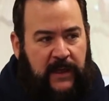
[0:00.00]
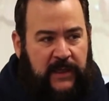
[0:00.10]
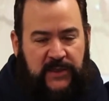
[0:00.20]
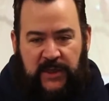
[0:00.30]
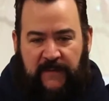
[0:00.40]

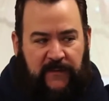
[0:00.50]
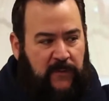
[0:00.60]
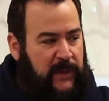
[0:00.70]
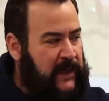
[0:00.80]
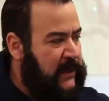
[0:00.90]
and
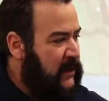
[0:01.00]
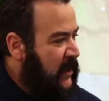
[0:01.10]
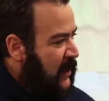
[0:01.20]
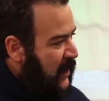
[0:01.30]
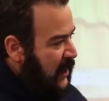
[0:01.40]
shuffle them in.
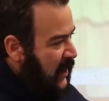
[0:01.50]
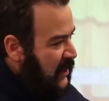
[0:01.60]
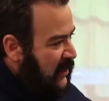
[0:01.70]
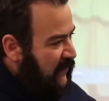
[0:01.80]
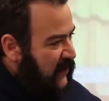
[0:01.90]

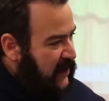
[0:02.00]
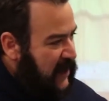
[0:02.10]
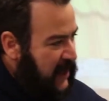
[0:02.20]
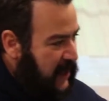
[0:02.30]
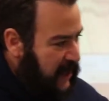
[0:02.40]
And then if you
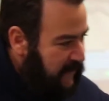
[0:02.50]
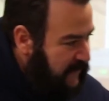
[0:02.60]
can,